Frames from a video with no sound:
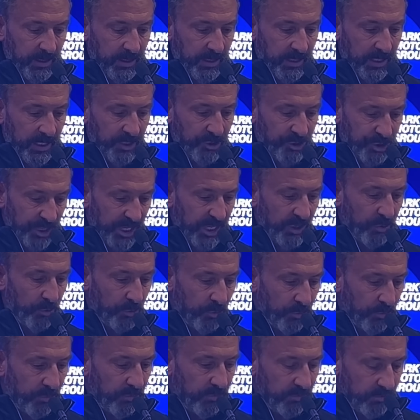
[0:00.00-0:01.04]
in
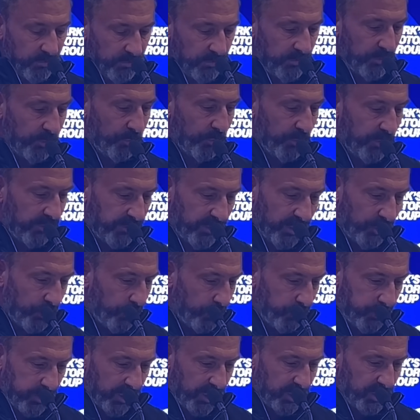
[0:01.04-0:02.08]
general, they've got
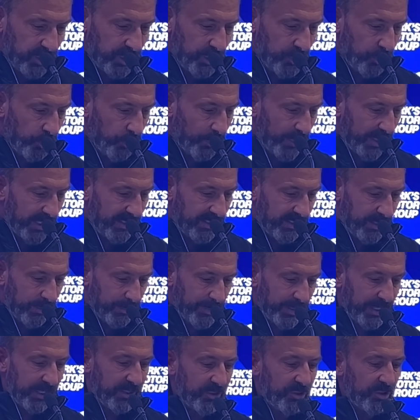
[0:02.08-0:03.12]
good players at the top end of the
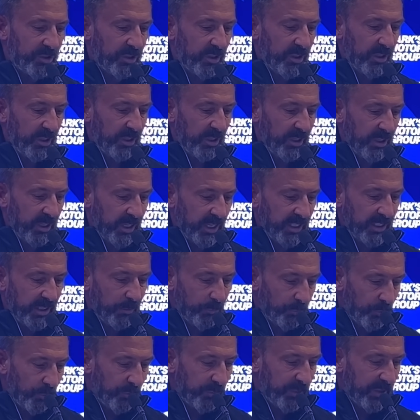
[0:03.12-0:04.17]
pitch, and their
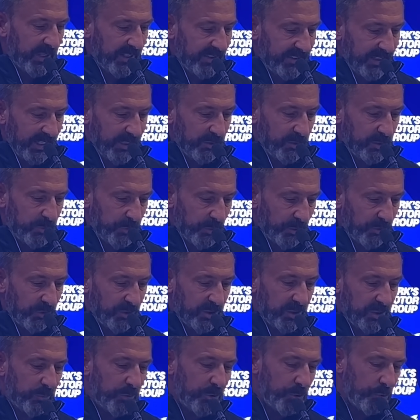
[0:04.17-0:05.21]
movement at times spooked
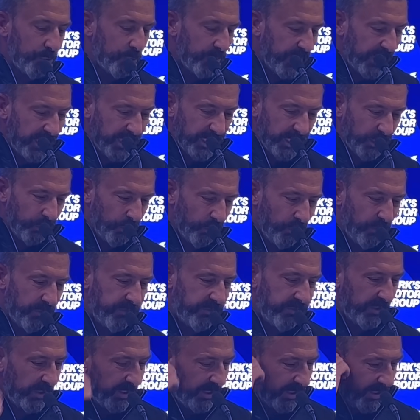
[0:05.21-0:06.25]
us. And with Joe Wright getting
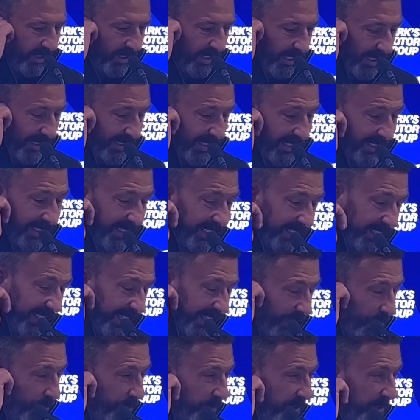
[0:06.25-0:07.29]
off, it didn't really
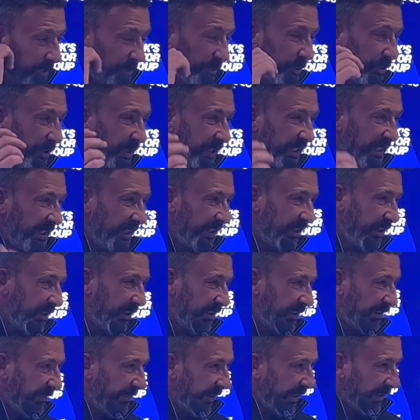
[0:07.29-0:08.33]
help because we're already a cut
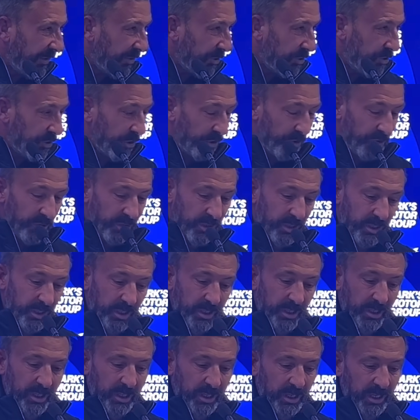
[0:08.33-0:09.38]
of defenders down,
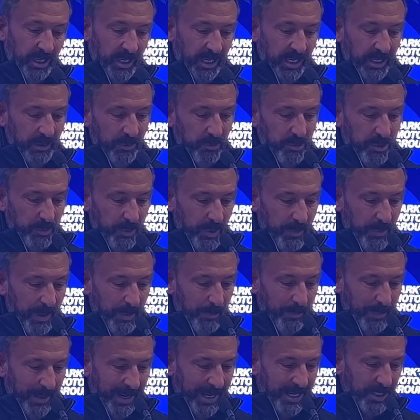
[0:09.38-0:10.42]
and it was a wee
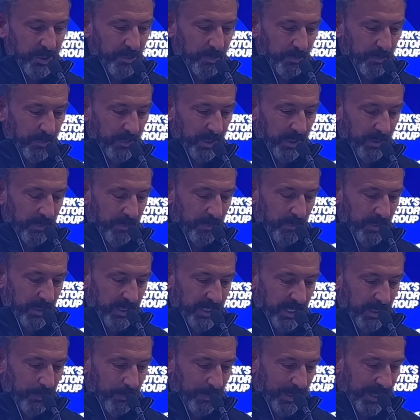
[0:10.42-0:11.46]
bit patched, a
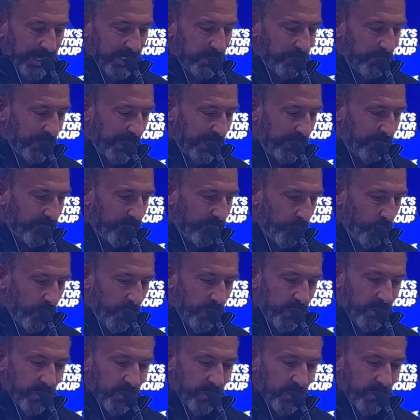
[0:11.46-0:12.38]
kind of patched back four.